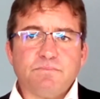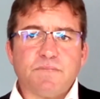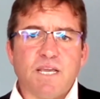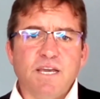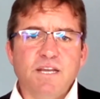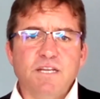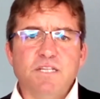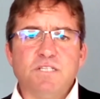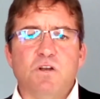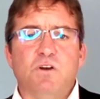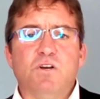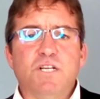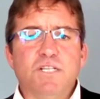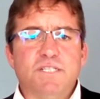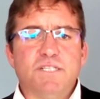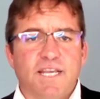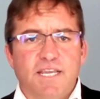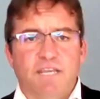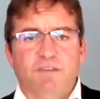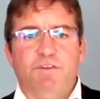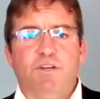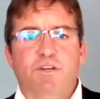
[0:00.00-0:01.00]
and as long as they're
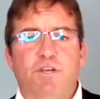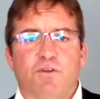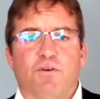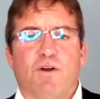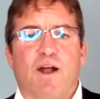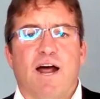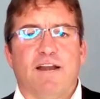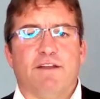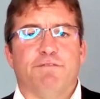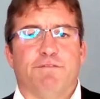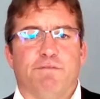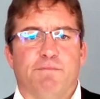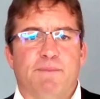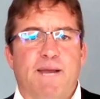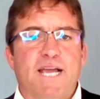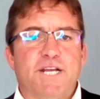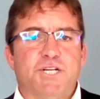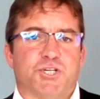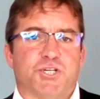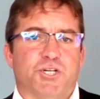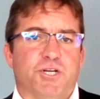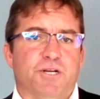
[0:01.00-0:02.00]
giving you the right
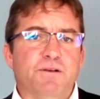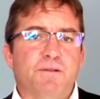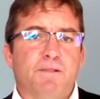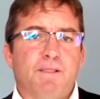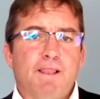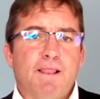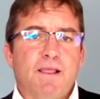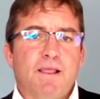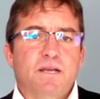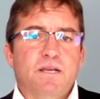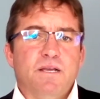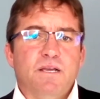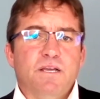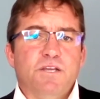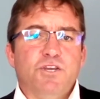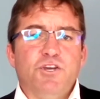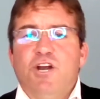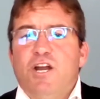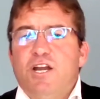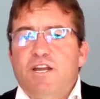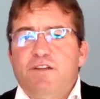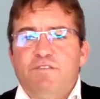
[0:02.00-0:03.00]
information, you
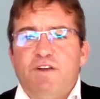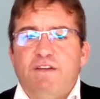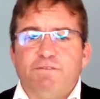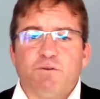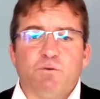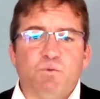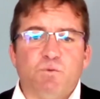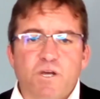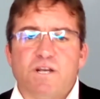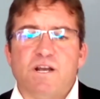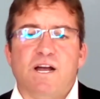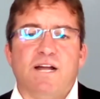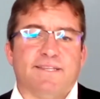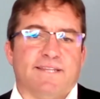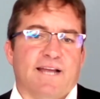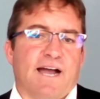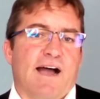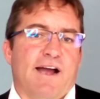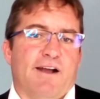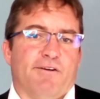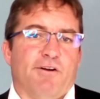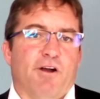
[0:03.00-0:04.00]
don't even have to work out the
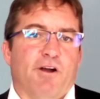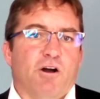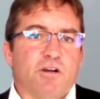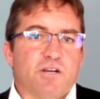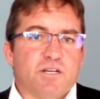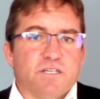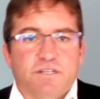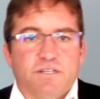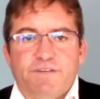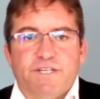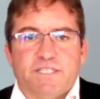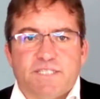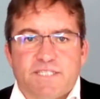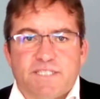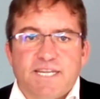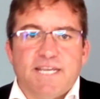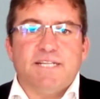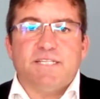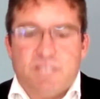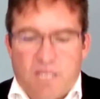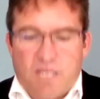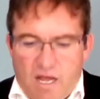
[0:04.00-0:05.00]
IRR. Because if it
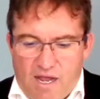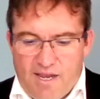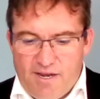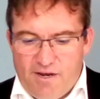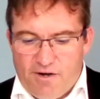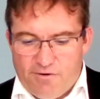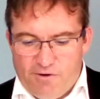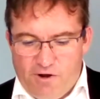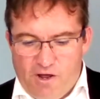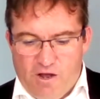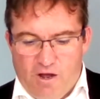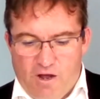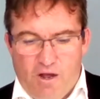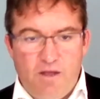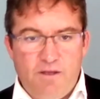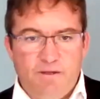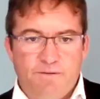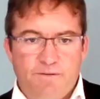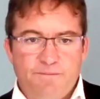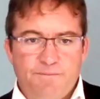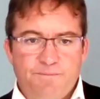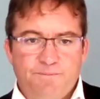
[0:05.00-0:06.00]
says the IRR,
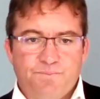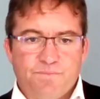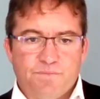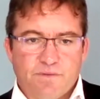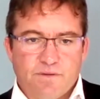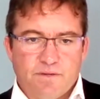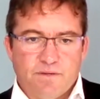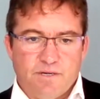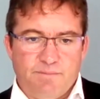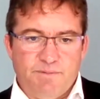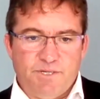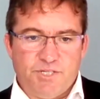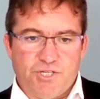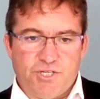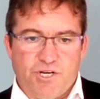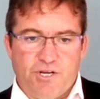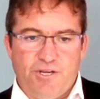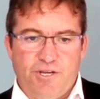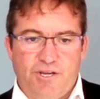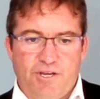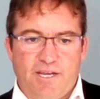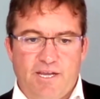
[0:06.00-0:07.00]
let me show
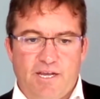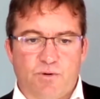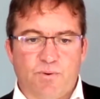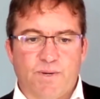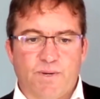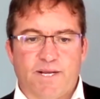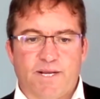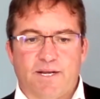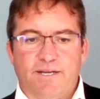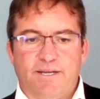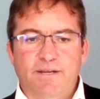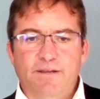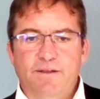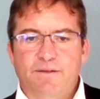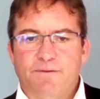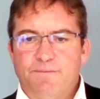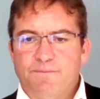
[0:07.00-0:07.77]
you here quickly,